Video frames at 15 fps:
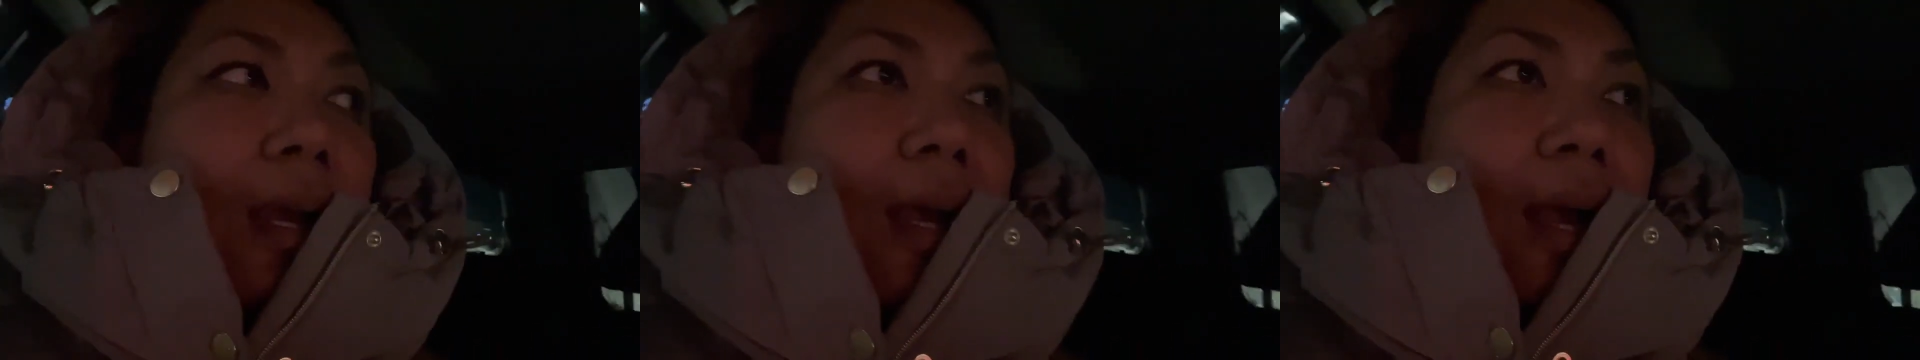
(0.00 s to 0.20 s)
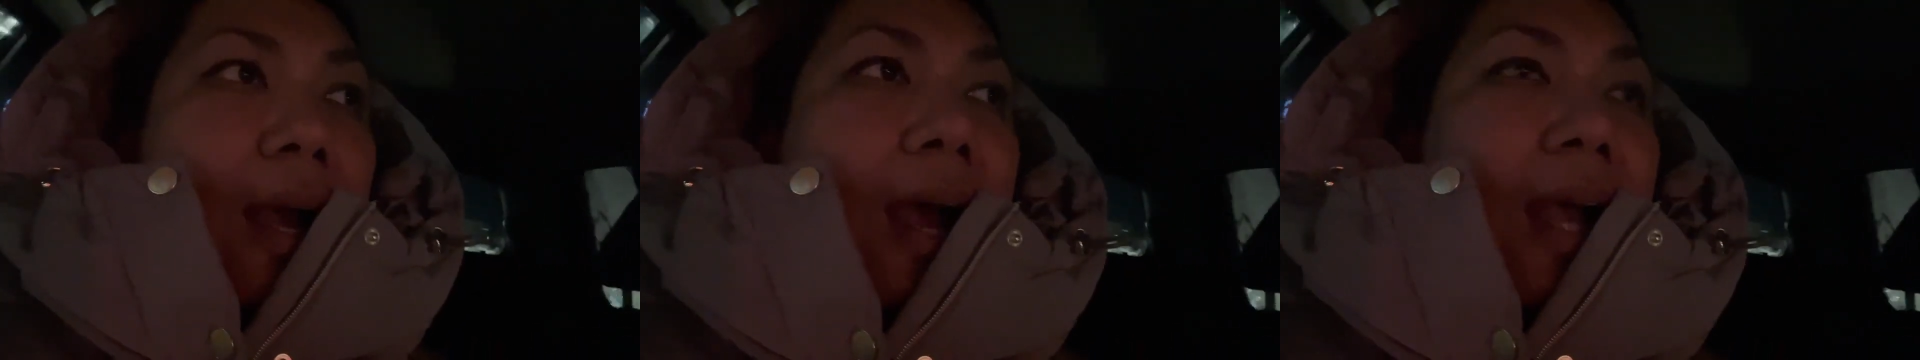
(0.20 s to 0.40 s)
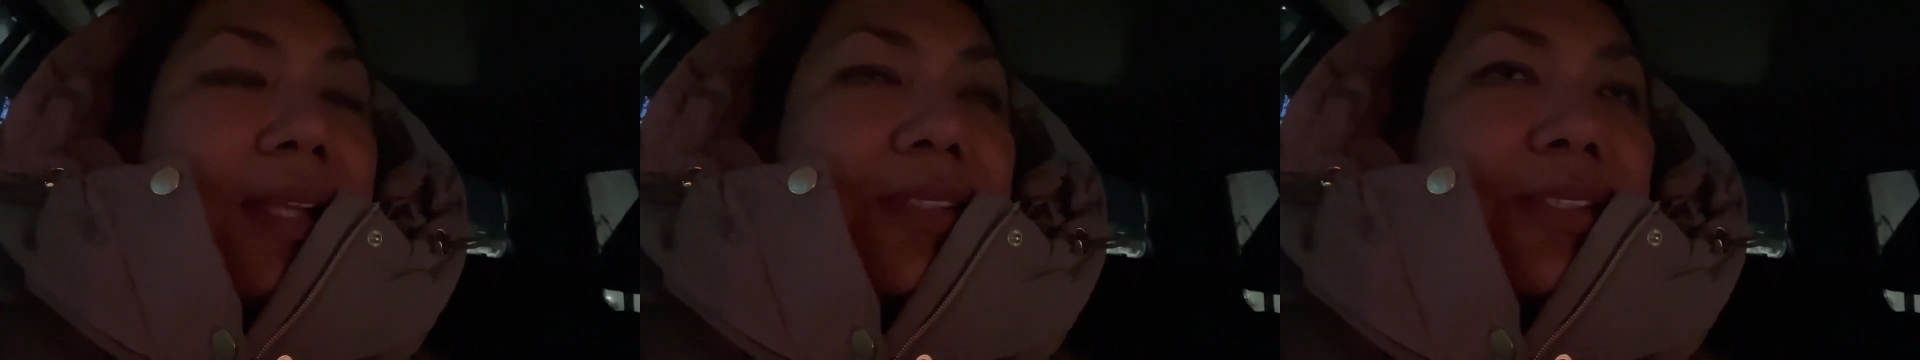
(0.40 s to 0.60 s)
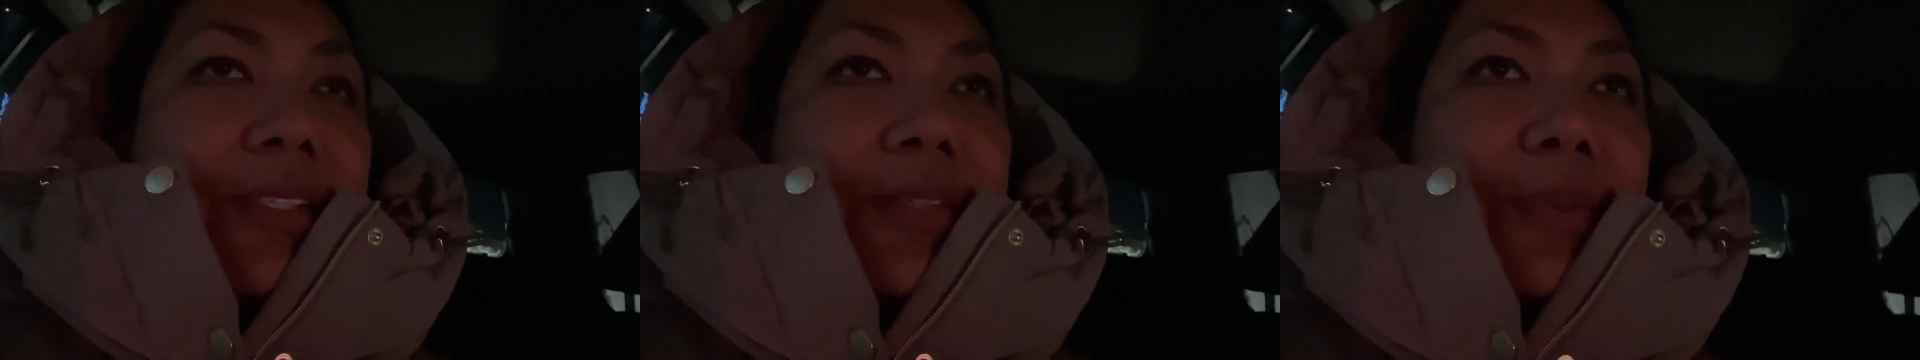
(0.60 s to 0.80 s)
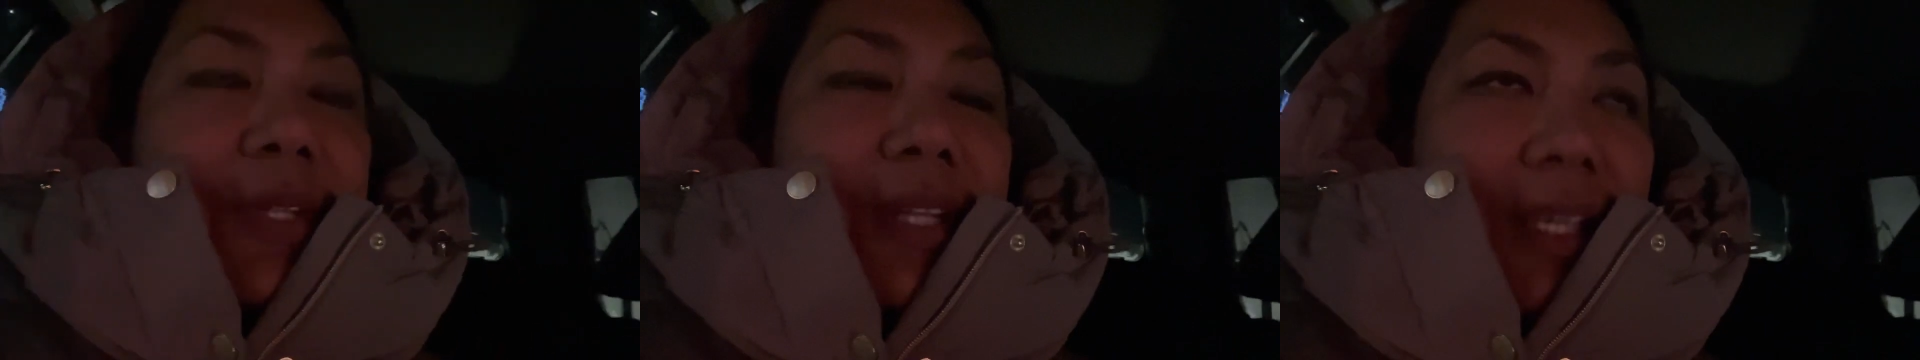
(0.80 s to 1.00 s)
I
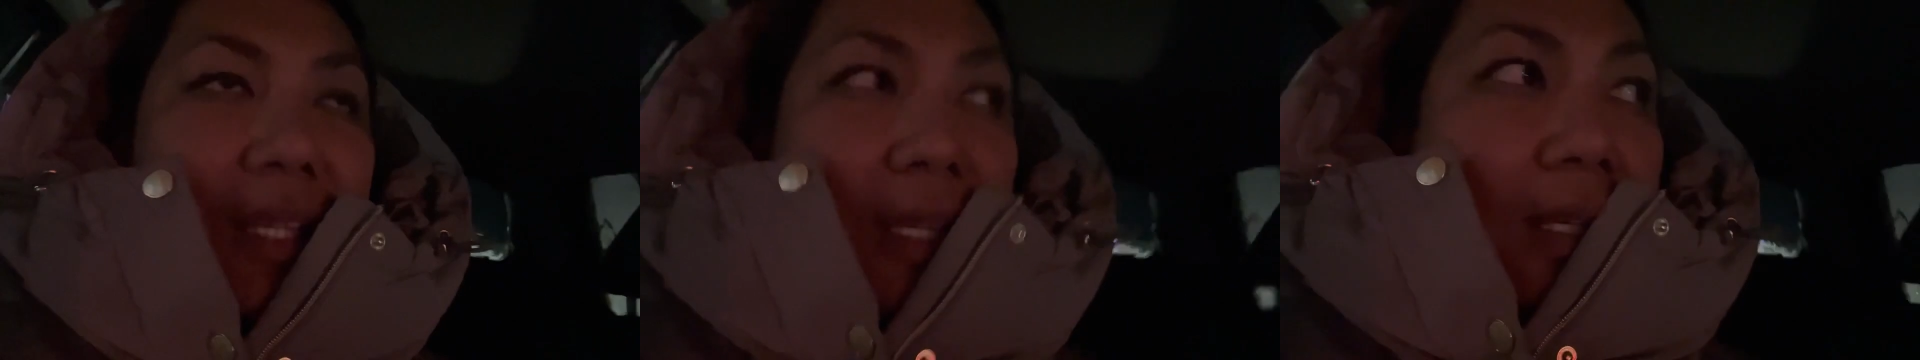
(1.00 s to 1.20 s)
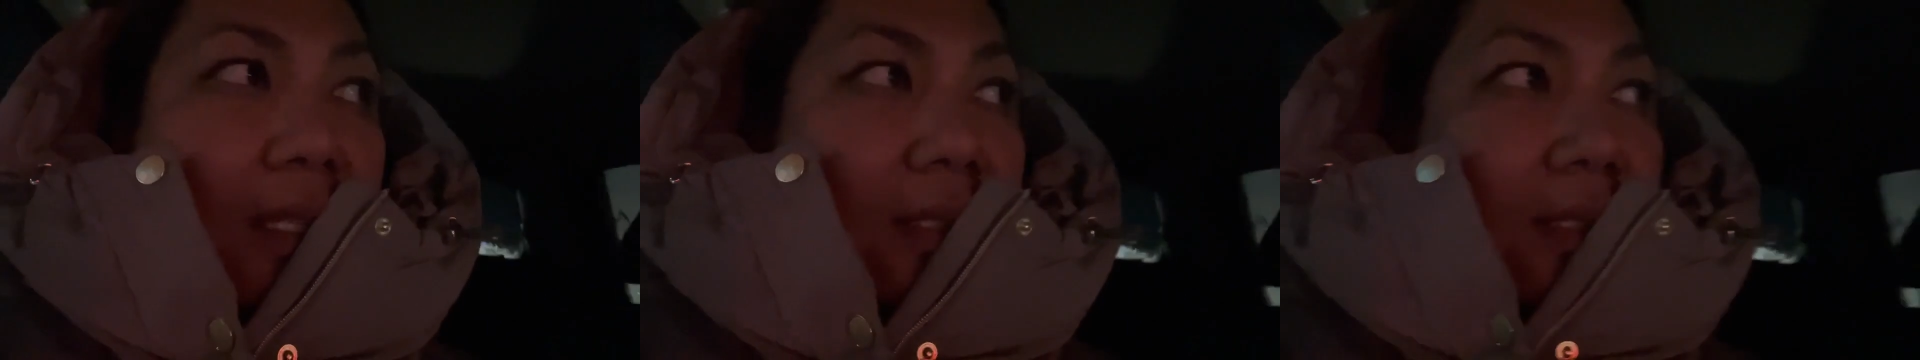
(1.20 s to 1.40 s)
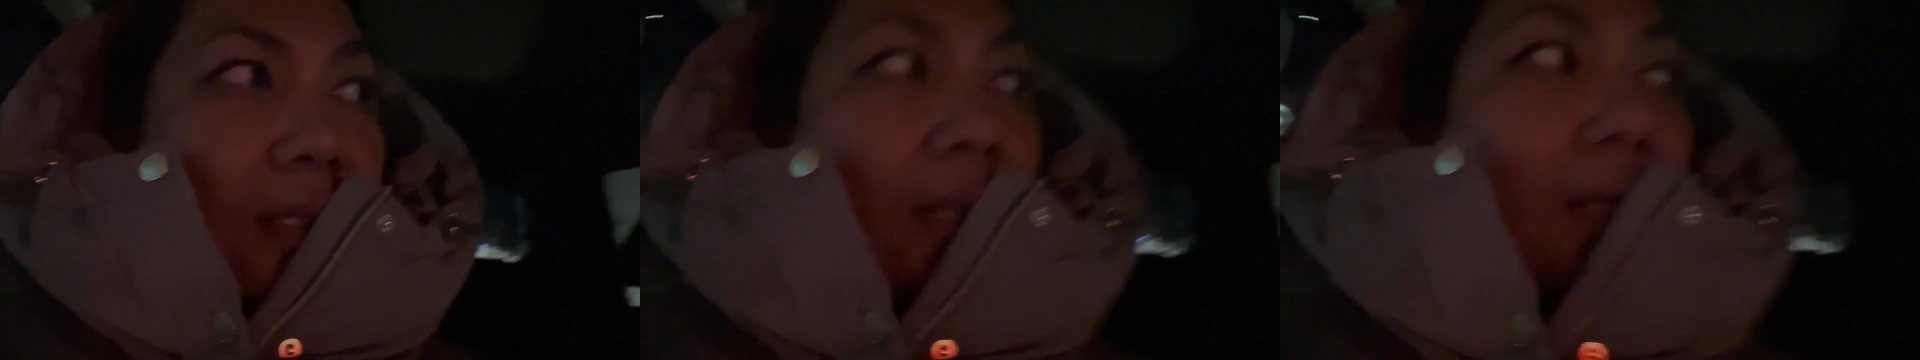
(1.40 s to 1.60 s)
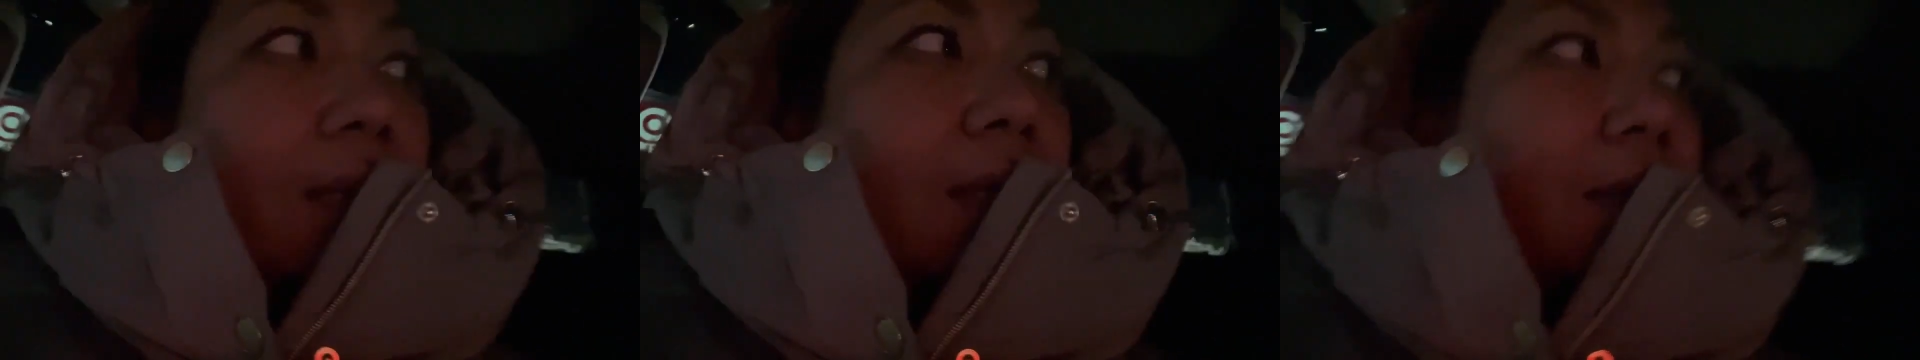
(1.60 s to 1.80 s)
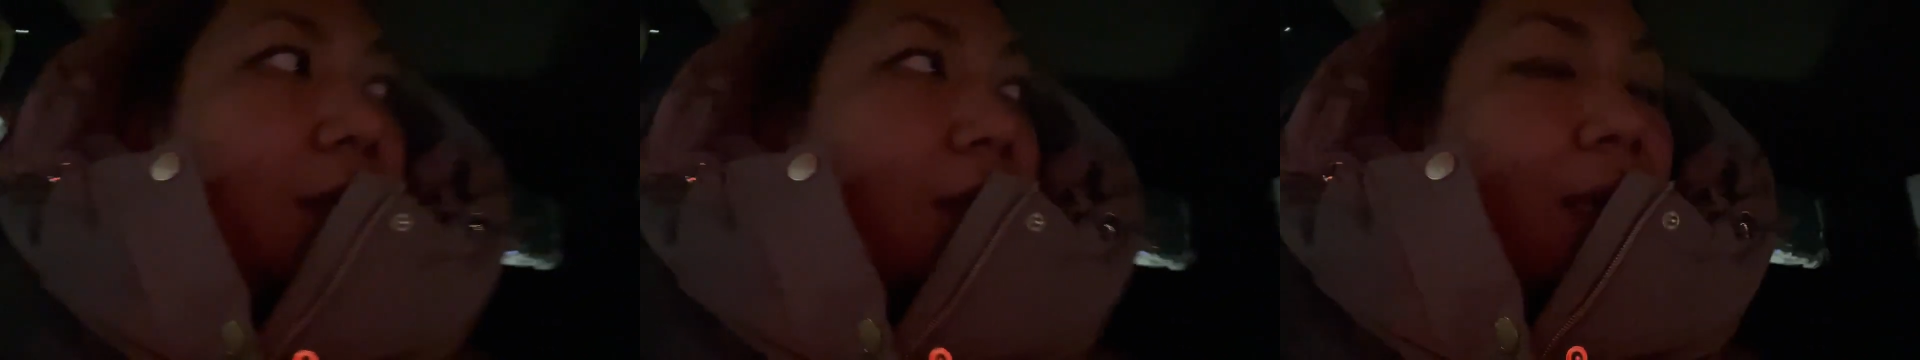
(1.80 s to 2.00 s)
just want to eat
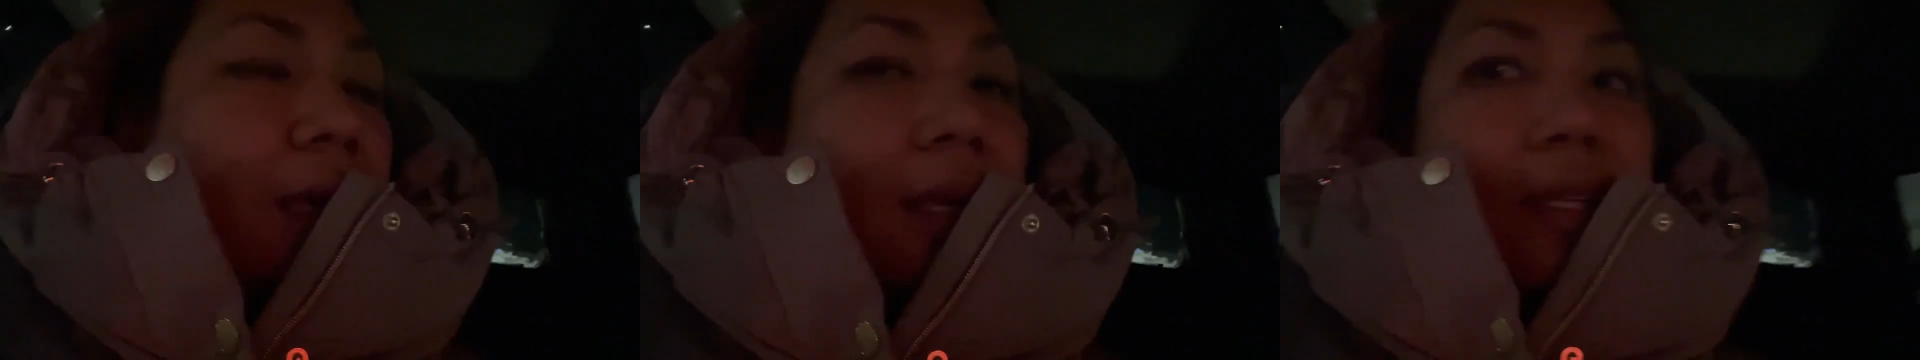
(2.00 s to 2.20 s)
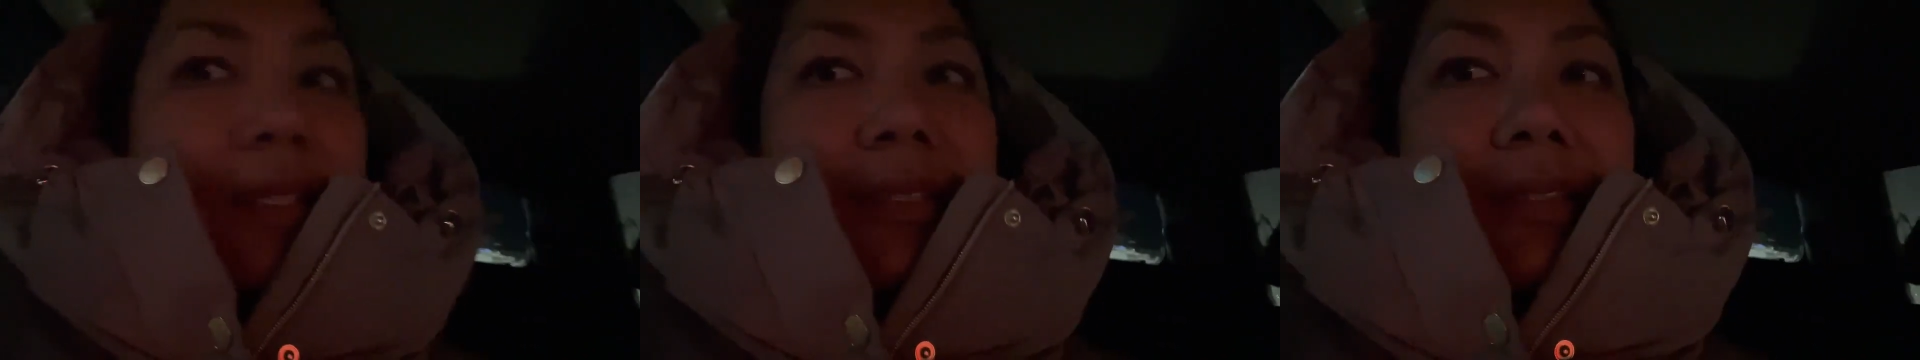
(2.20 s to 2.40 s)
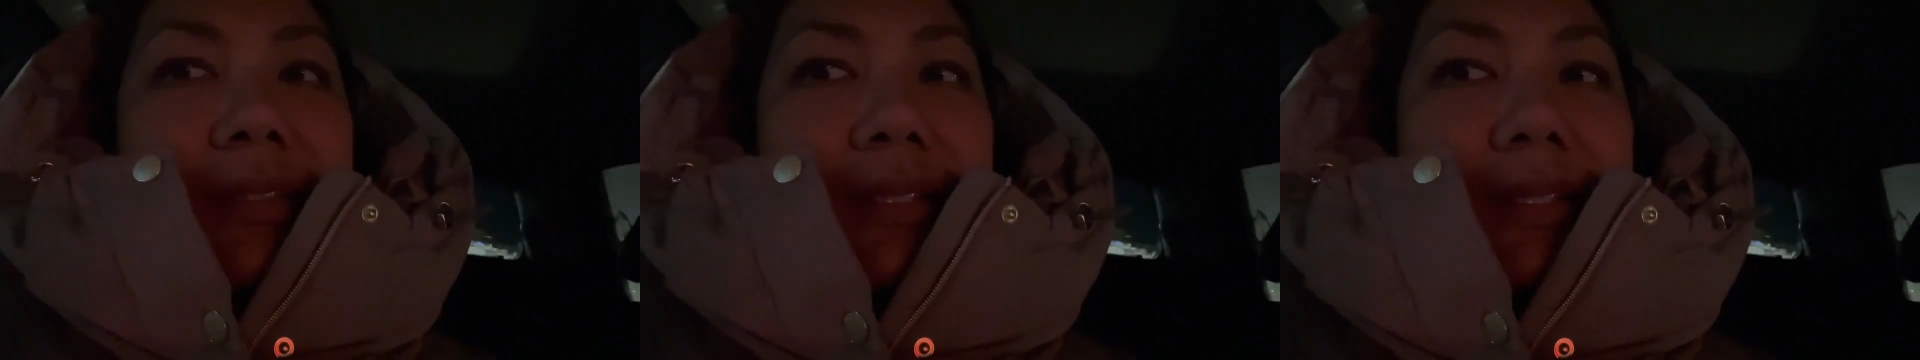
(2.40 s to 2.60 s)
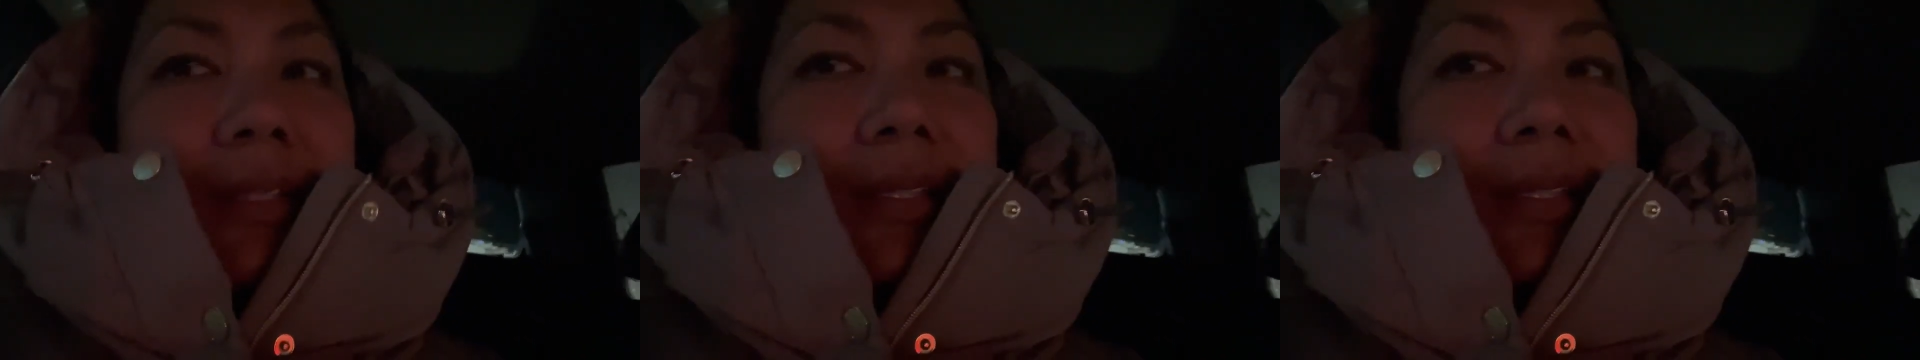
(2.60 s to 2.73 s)
and